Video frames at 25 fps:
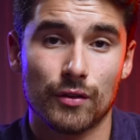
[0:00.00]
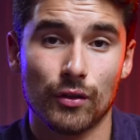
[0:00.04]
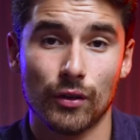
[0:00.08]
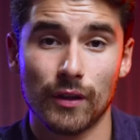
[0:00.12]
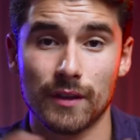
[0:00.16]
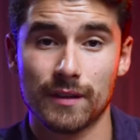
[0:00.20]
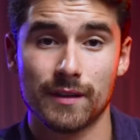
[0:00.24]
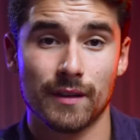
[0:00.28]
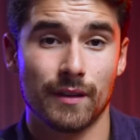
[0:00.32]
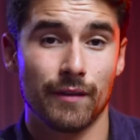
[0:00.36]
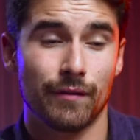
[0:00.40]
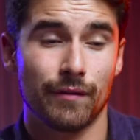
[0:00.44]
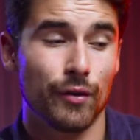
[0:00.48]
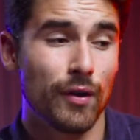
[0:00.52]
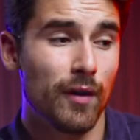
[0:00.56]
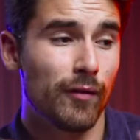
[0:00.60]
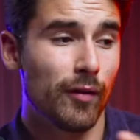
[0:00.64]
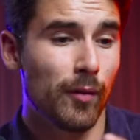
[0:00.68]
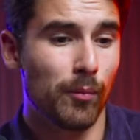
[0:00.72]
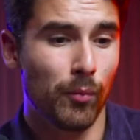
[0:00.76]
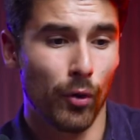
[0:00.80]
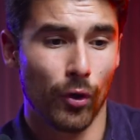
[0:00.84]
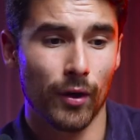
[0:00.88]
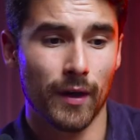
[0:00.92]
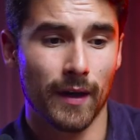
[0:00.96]
So listen, if you have
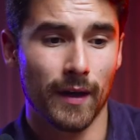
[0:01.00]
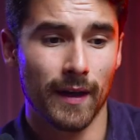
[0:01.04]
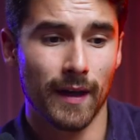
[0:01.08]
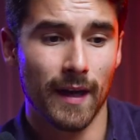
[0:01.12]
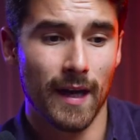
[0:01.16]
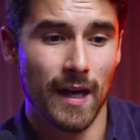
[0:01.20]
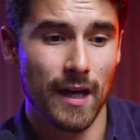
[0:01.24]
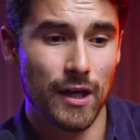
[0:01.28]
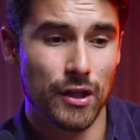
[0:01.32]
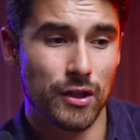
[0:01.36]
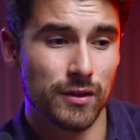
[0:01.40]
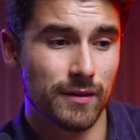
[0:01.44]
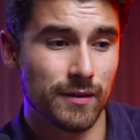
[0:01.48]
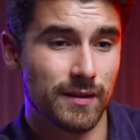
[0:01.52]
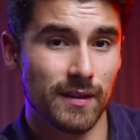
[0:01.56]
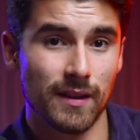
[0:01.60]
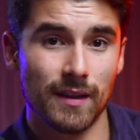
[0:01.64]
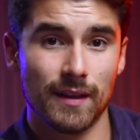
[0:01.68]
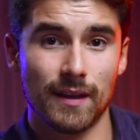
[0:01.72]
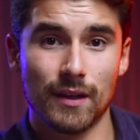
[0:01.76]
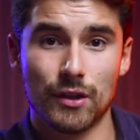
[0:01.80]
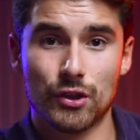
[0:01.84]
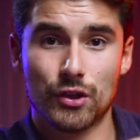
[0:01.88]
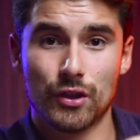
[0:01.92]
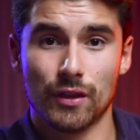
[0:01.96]
a marketing agency
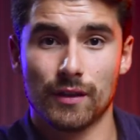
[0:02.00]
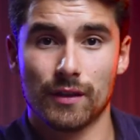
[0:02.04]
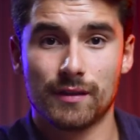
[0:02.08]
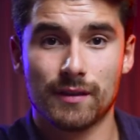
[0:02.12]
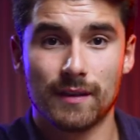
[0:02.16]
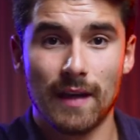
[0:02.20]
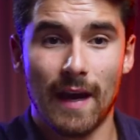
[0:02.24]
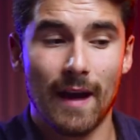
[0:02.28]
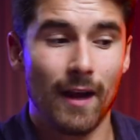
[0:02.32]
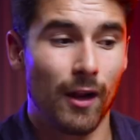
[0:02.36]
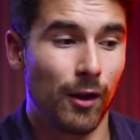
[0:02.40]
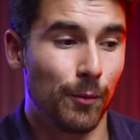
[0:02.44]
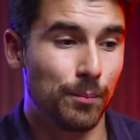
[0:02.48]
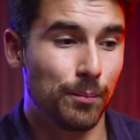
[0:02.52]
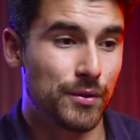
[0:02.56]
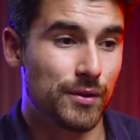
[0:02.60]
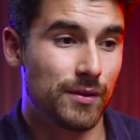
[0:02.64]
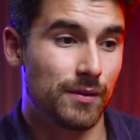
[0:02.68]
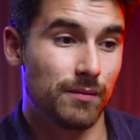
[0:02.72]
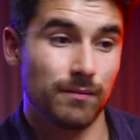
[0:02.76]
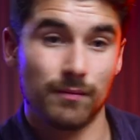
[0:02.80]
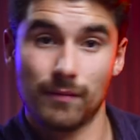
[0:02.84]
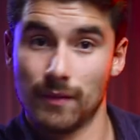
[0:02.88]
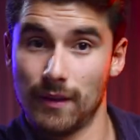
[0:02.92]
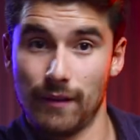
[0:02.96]
that just
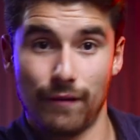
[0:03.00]
helps